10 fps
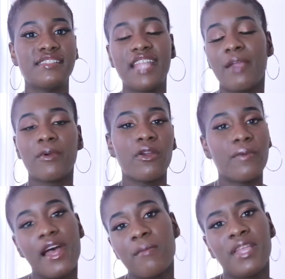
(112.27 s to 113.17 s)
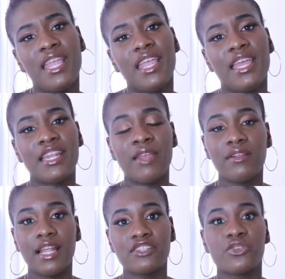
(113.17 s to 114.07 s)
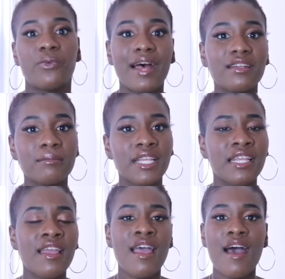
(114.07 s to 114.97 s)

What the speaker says: they were around me and they like surrounded me.